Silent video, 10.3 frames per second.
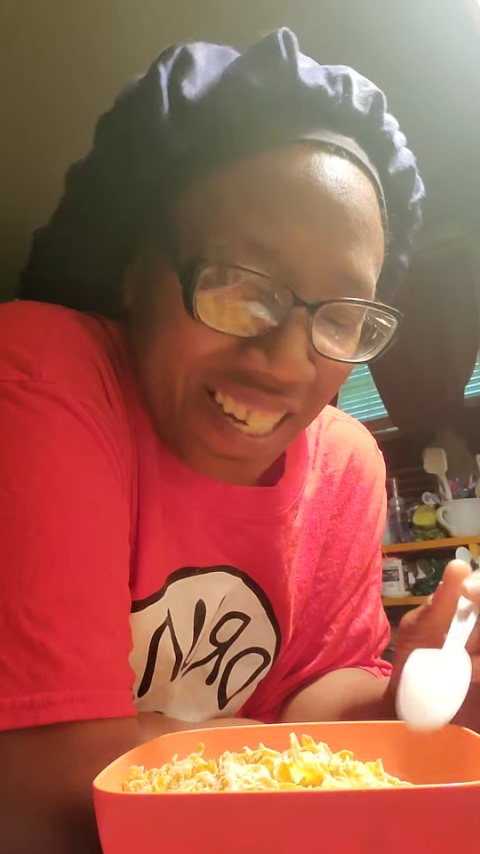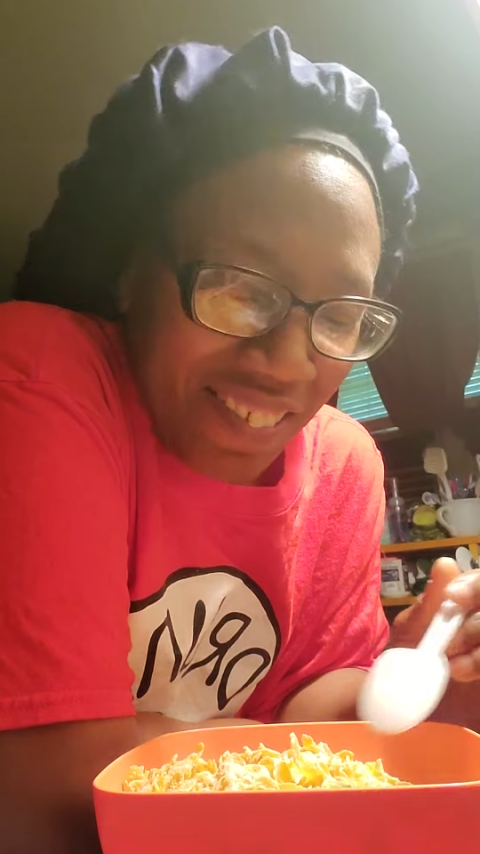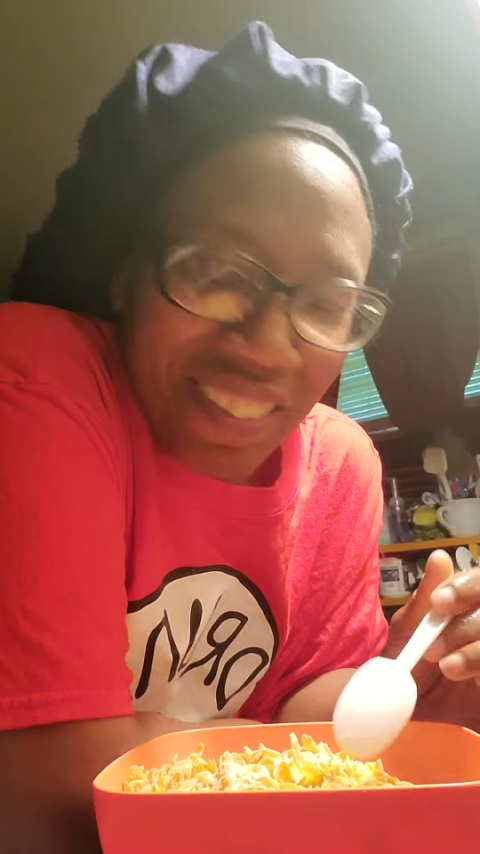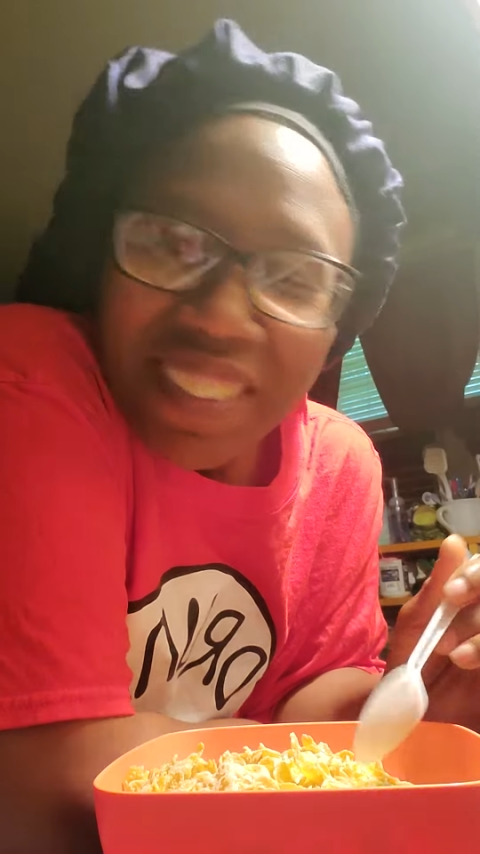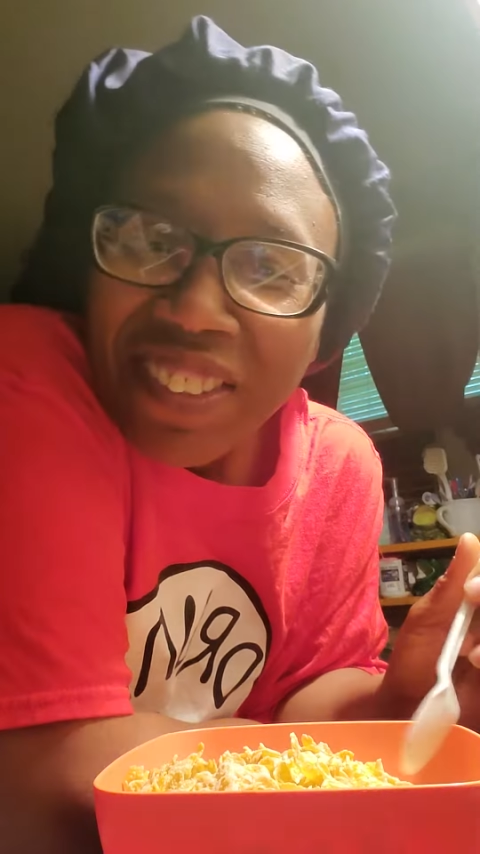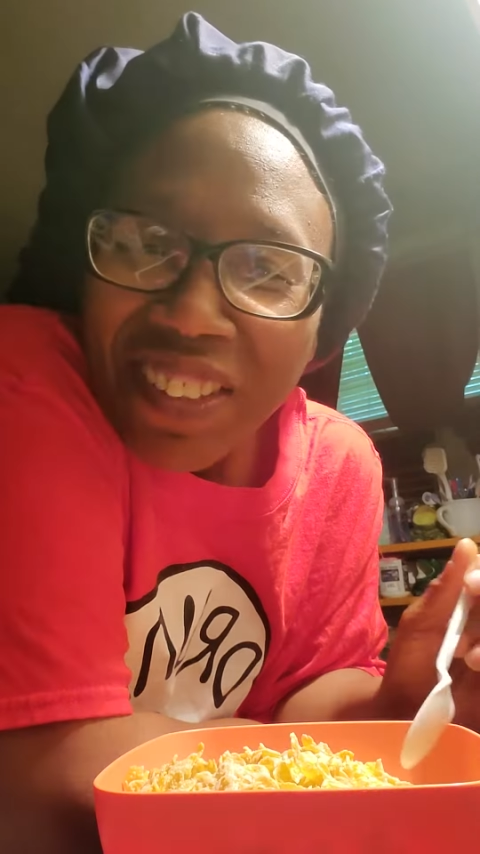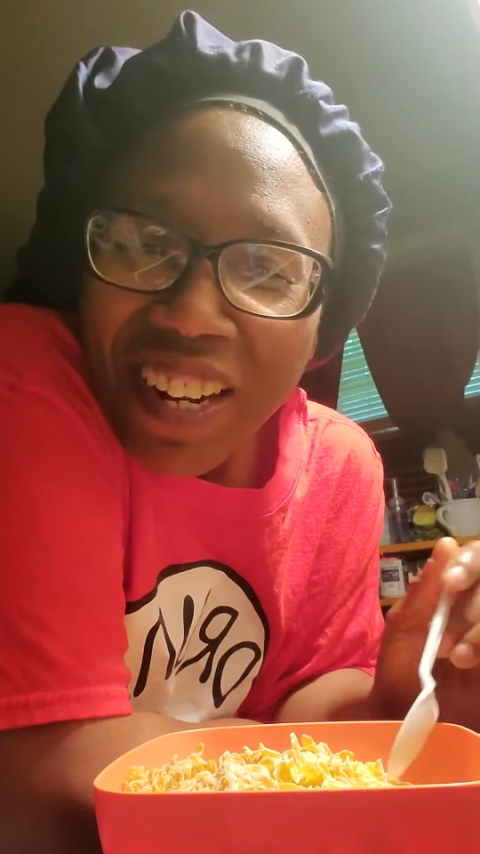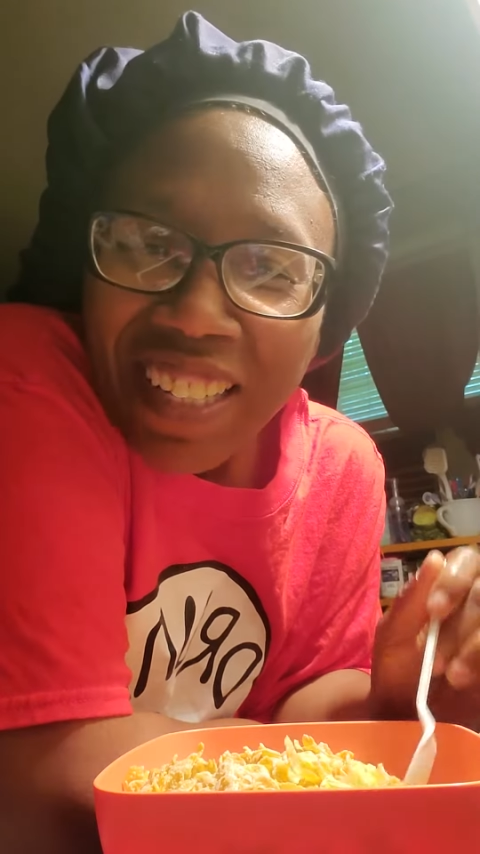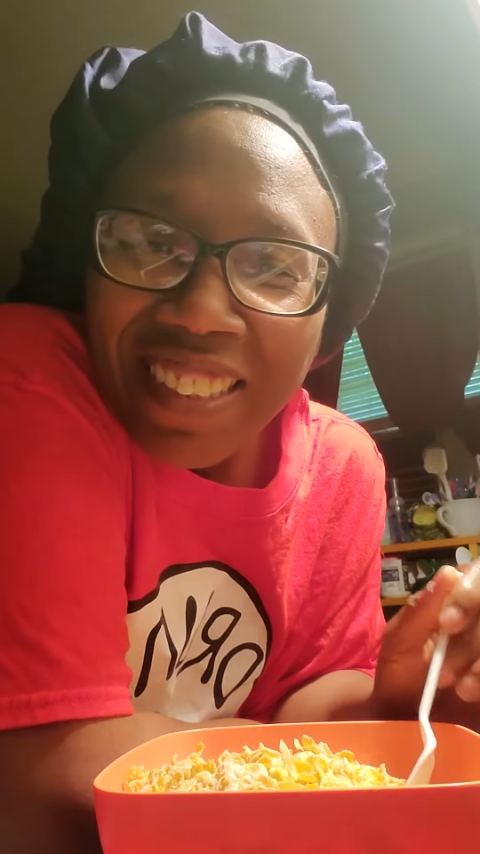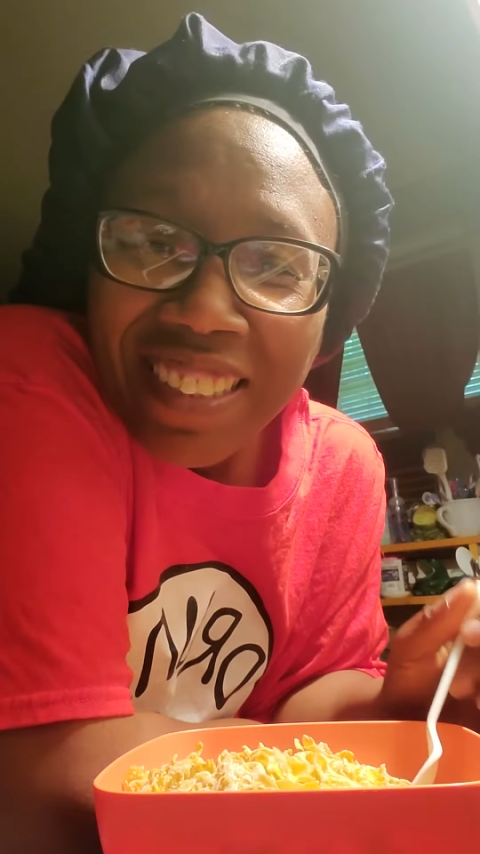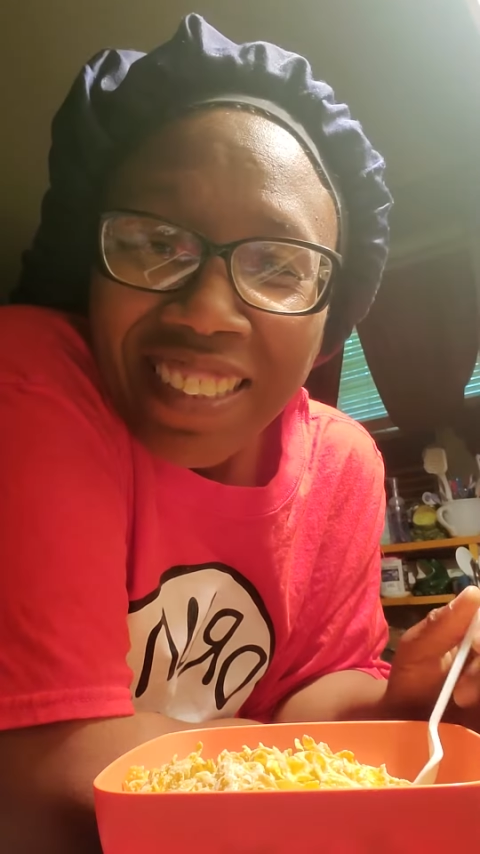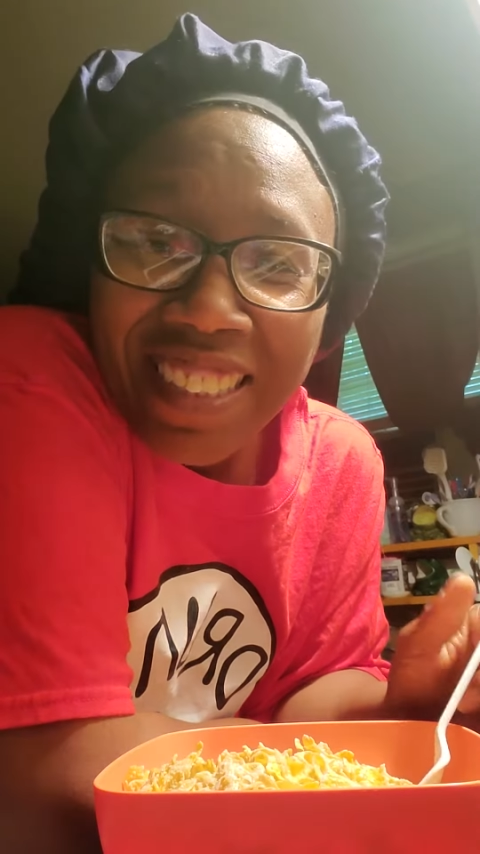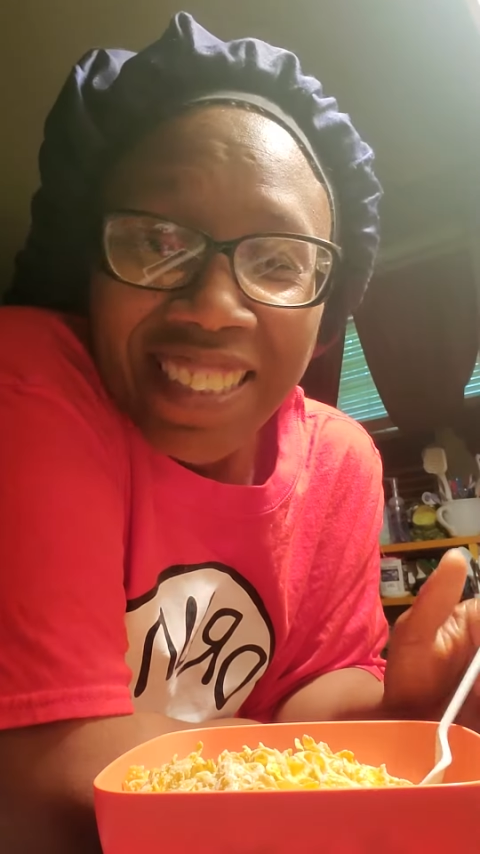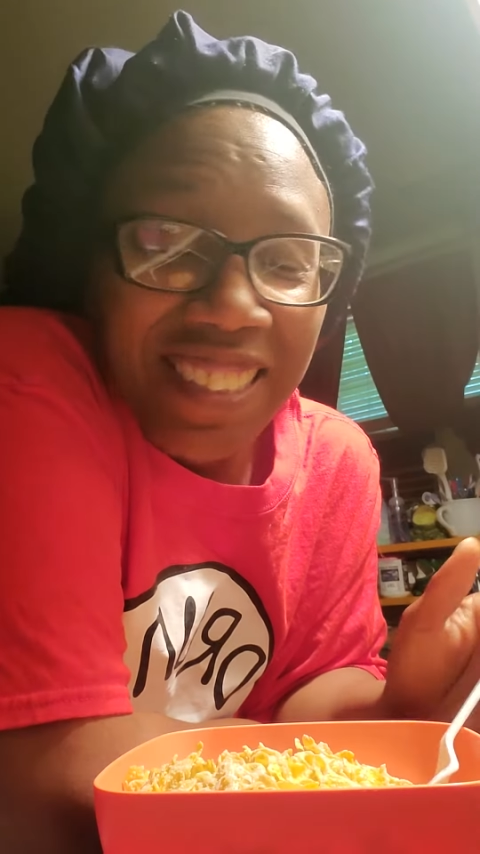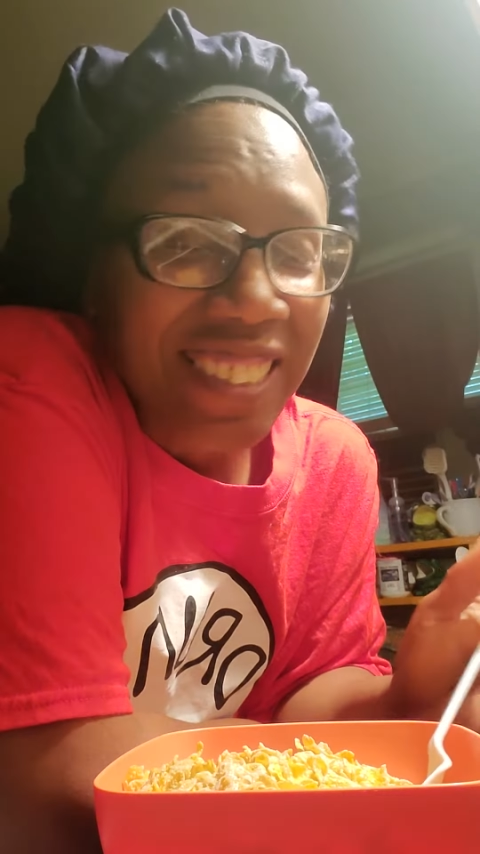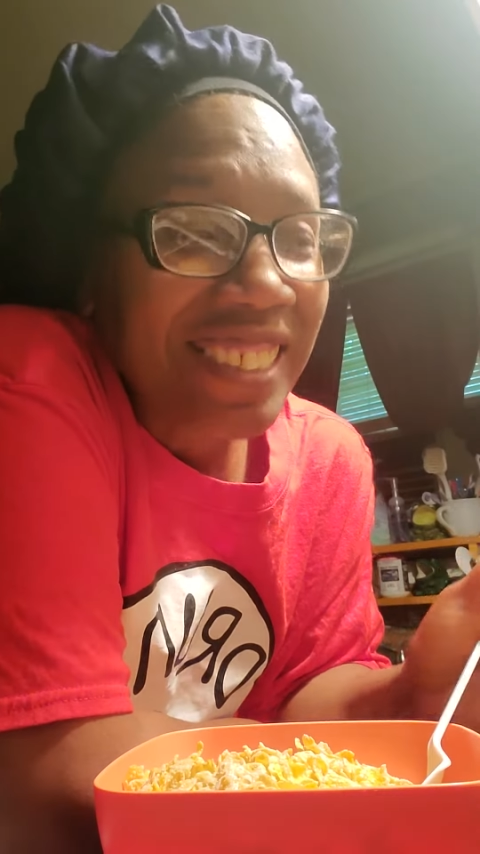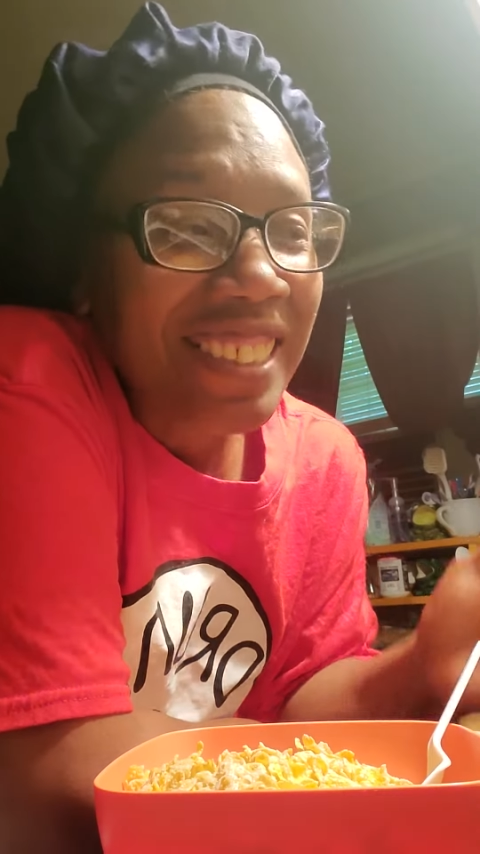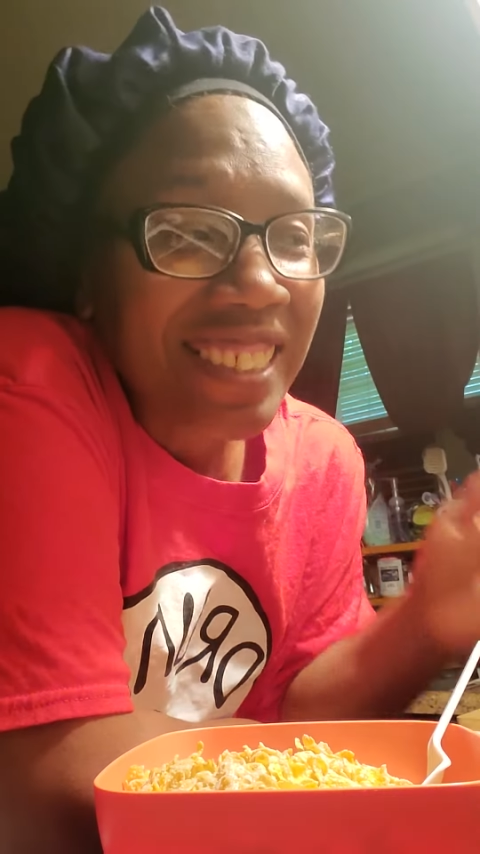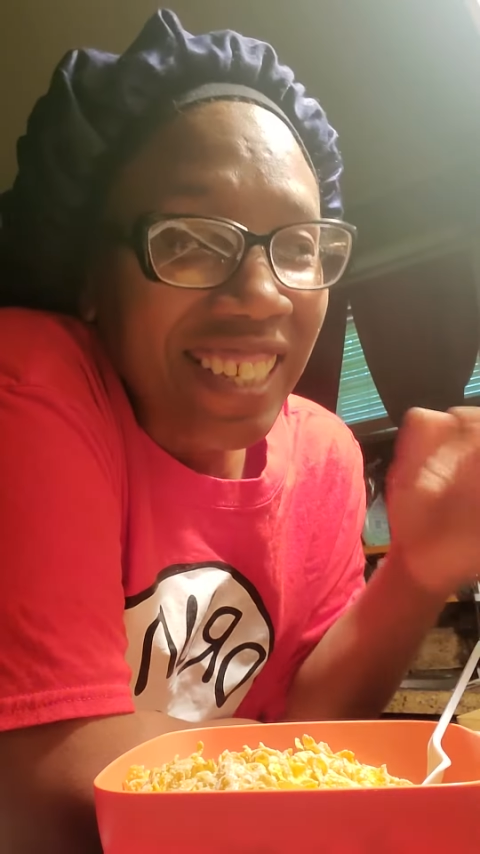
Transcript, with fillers: I'm gonna try and see does it